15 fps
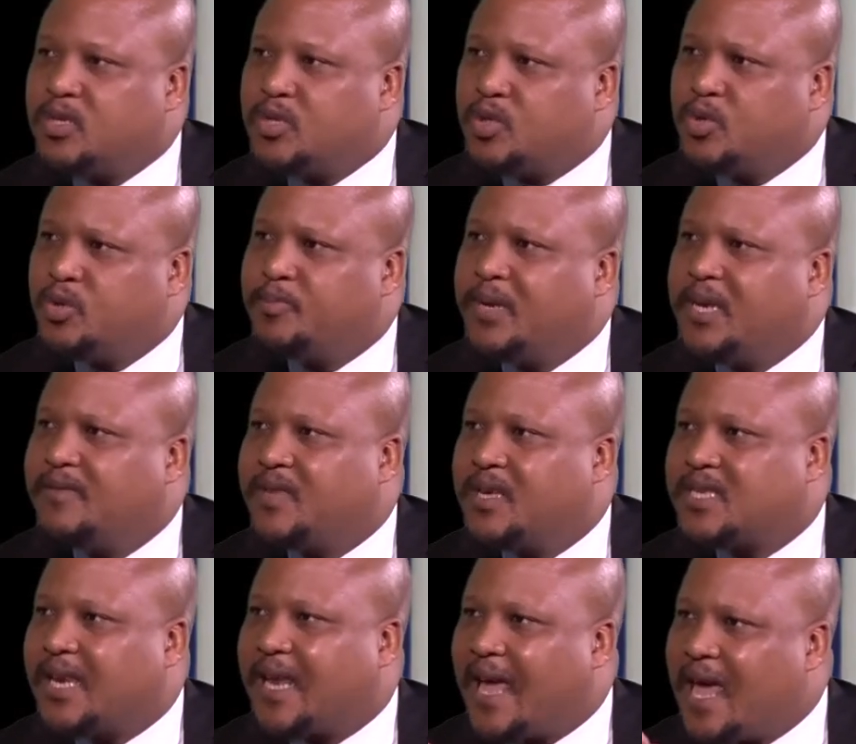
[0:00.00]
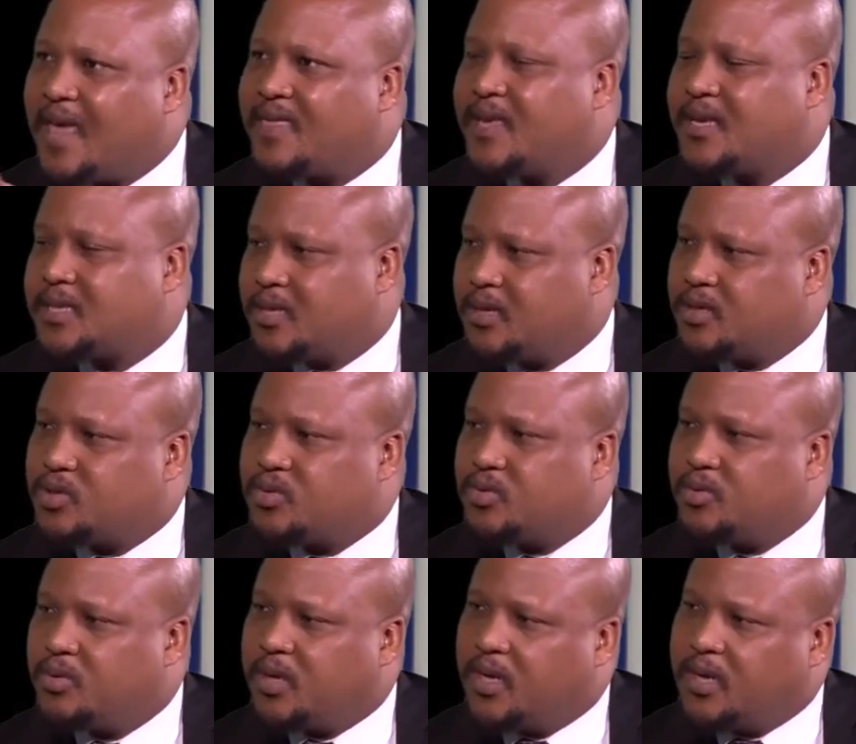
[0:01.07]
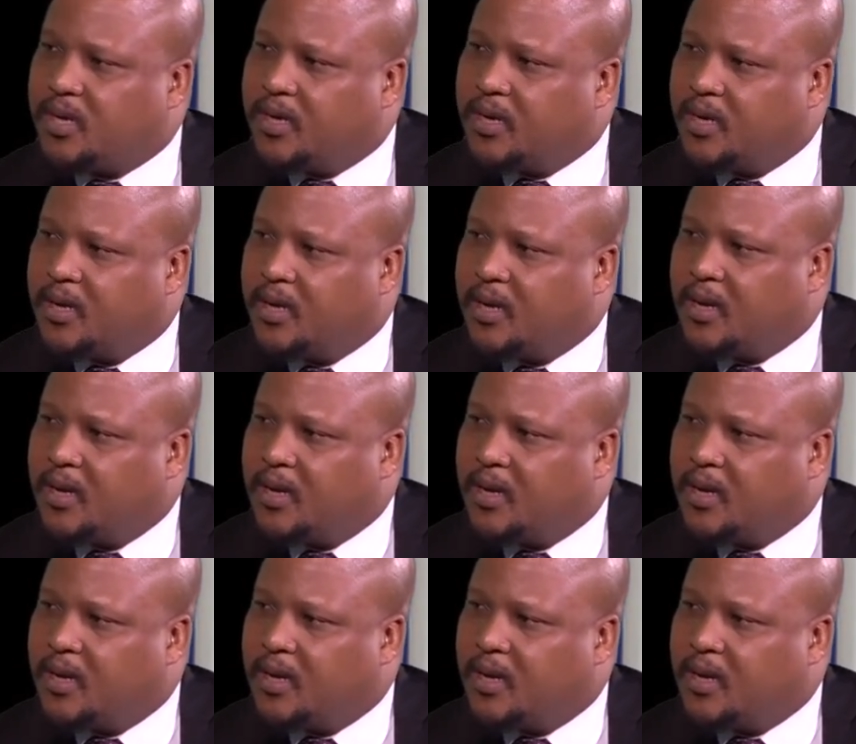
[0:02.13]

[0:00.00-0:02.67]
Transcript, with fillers: Do you believe there's an ethics issue in,